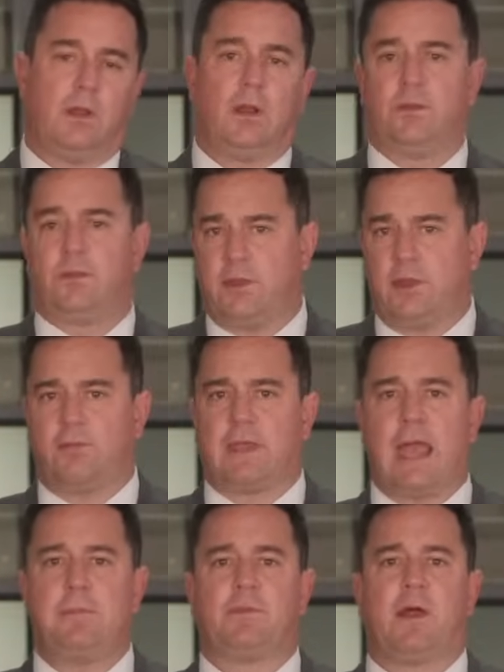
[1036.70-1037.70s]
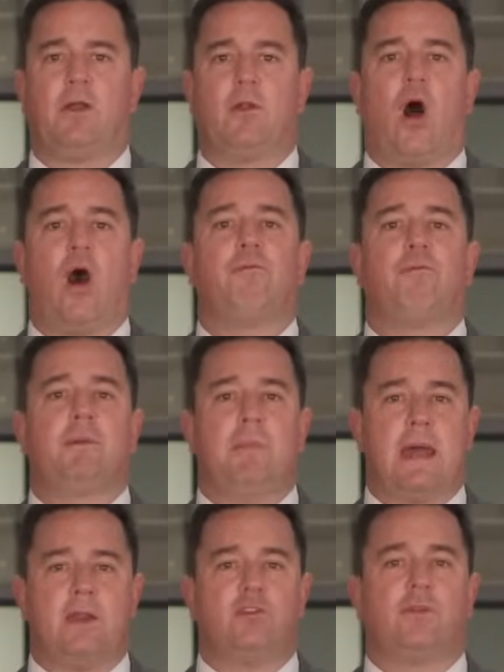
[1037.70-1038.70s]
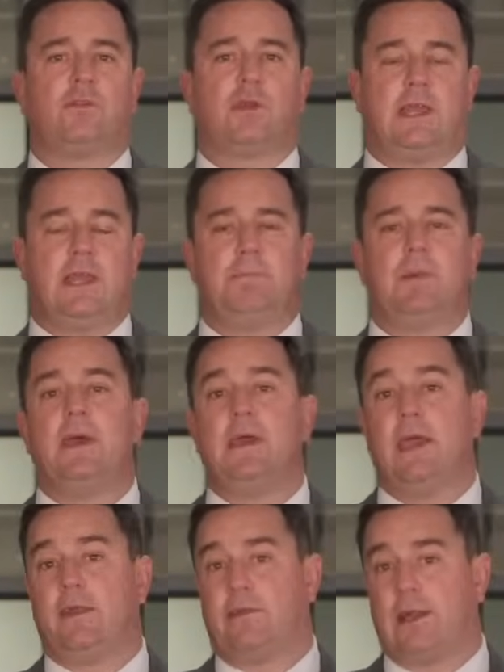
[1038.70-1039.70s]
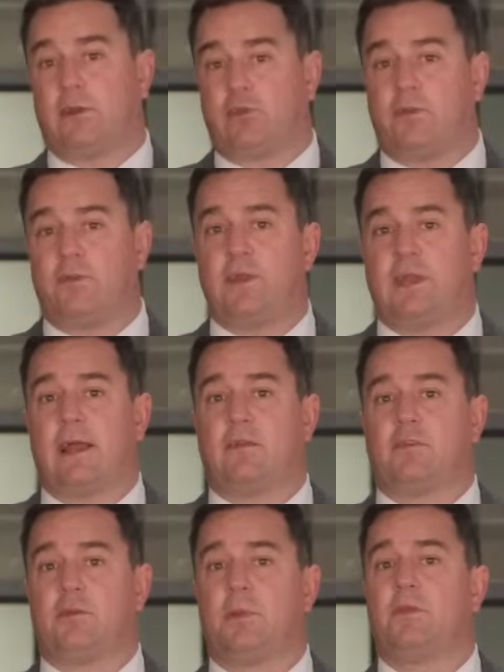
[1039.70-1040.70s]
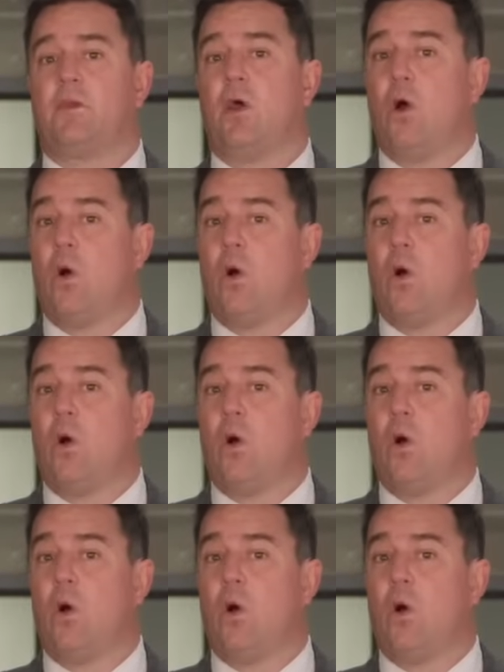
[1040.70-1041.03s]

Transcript: Now, the City of Cape Town often manages to keep its electricity customers